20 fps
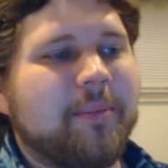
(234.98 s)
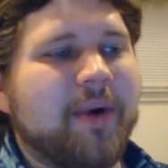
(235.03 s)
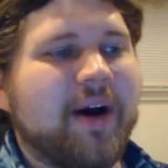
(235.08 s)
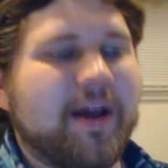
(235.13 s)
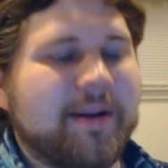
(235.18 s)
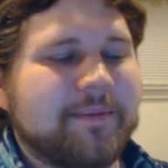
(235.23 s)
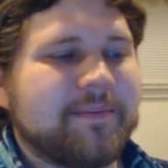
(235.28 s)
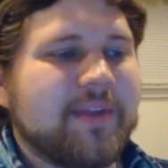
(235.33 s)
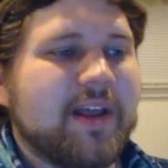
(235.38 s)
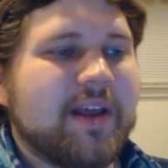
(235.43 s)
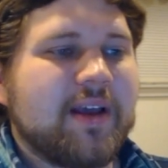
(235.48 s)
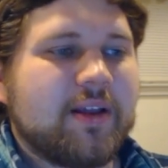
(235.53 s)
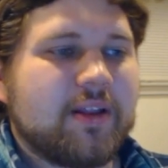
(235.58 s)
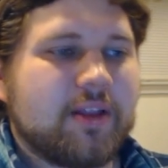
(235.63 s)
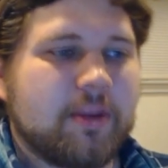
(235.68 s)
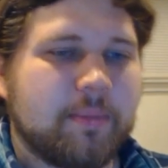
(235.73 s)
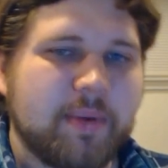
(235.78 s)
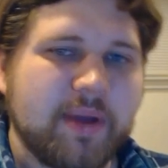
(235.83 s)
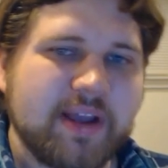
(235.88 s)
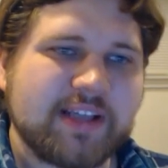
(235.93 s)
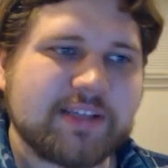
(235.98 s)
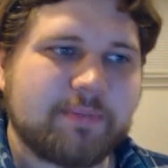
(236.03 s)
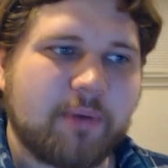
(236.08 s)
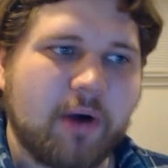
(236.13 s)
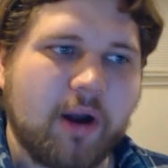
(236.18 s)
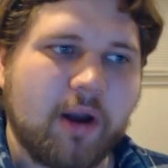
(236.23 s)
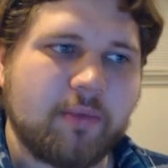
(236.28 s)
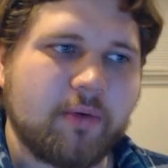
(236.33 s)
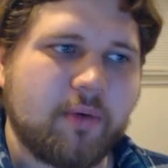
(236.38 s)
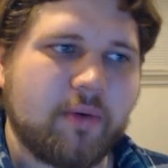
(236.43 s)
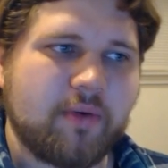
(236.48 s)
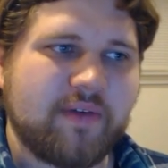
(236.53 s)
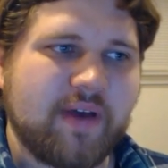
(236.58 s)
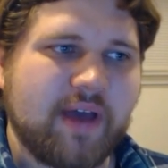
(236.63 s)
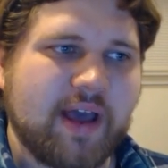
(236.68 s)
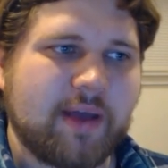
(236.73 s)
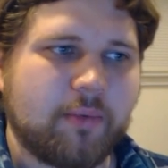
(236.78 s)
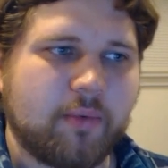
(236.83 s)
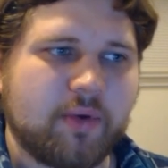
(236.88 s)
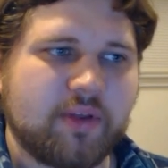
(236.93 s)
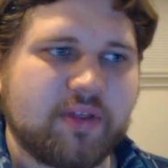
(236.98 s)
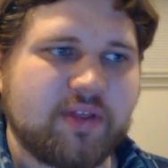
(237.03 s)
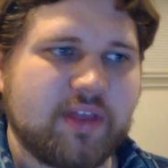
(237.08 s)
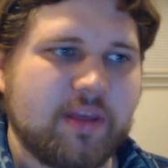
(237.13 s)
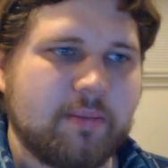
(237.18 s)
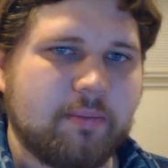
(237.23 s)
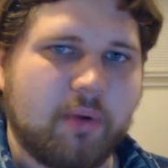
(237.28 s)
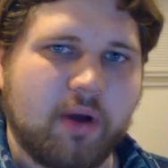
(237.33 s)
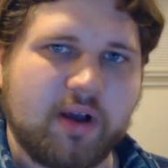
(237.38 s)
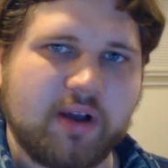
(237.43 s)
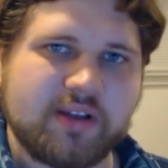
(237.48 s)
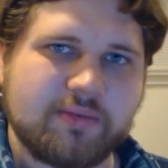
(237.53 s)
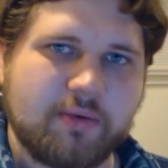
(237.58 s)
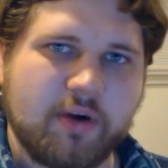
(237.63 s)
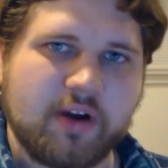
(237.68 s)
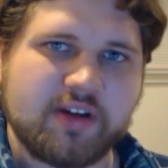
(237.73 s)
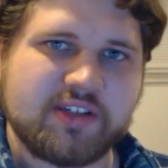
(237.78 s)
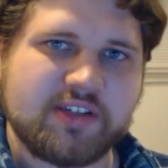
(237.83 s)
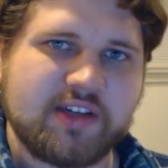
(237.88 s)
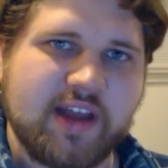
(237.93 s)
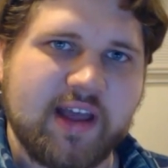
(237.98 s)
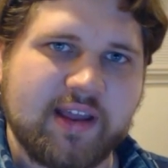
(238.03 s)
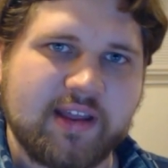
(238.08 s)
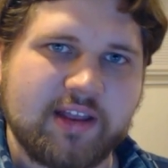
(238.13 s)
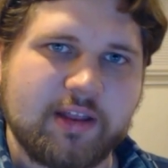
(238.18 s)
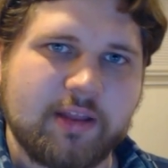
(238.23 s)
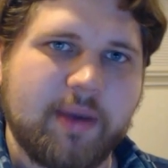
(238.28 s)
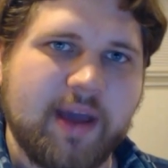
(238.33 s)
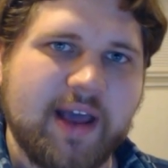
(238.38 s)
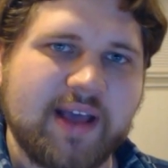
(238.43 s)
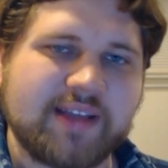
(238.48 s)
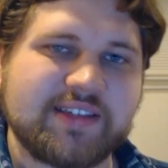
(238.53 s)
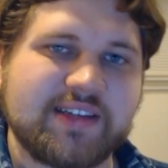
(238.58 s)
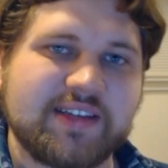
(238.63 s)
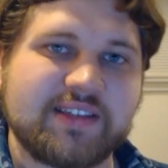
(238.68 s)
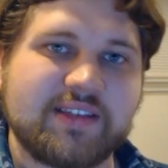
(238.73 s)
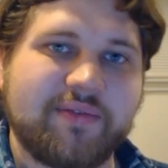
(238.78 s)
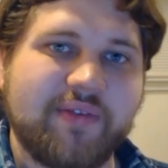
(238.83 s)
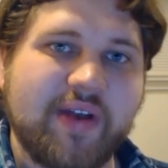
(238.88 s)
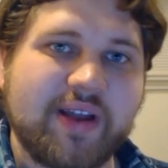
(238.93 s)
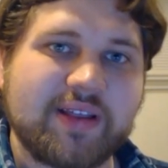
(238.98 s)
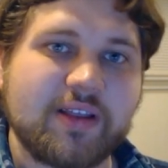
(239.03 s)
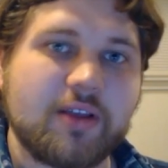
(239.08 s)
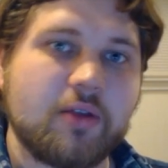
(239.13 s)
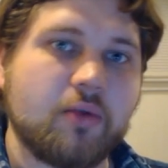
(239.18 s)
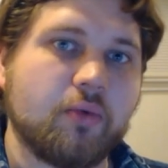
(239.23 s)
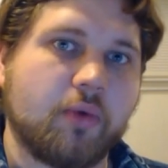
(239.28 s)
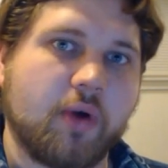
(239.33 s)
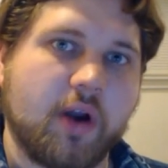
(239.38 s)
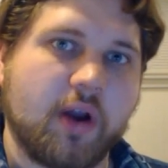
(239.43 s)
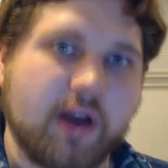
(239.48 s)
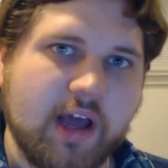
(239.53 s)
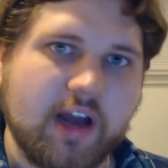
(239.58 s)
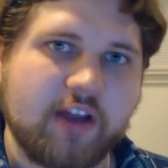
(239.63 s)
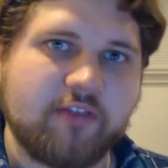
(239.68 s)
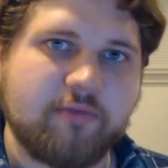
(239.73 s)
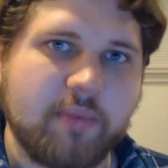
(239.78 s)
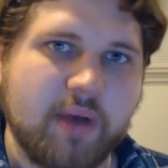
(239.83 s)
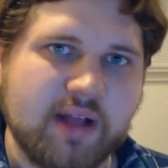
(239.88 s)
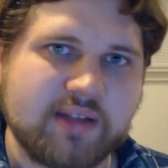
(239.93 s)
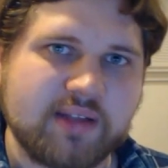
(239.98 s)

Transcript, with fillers: but the biggest problem that we've had with the Boss Rush deck in the past is the fact that you run out of